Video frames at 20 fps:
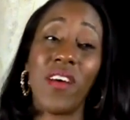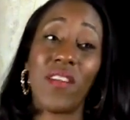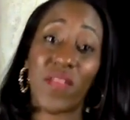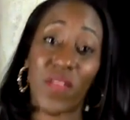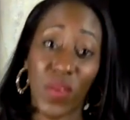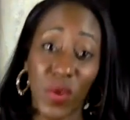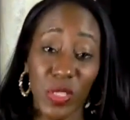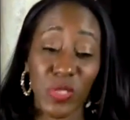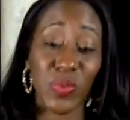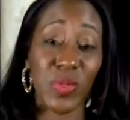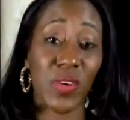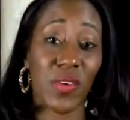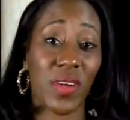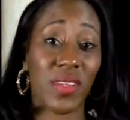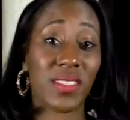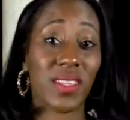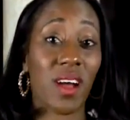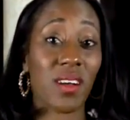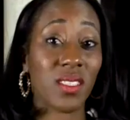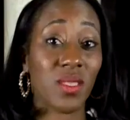First, we
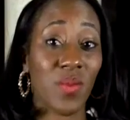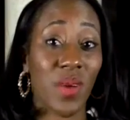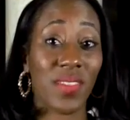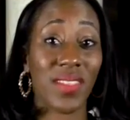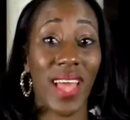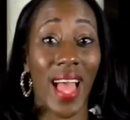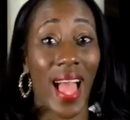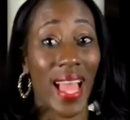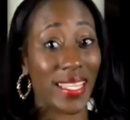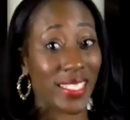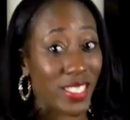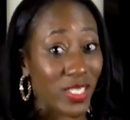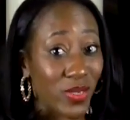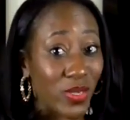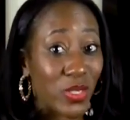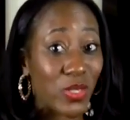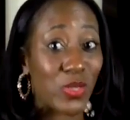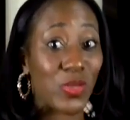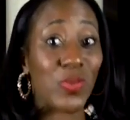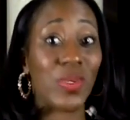talked about the ideal
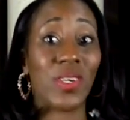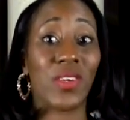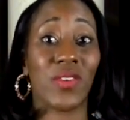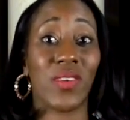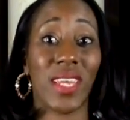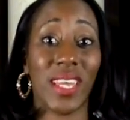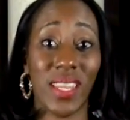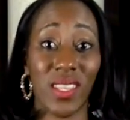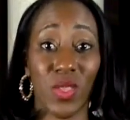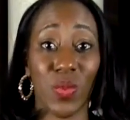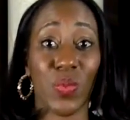you and creating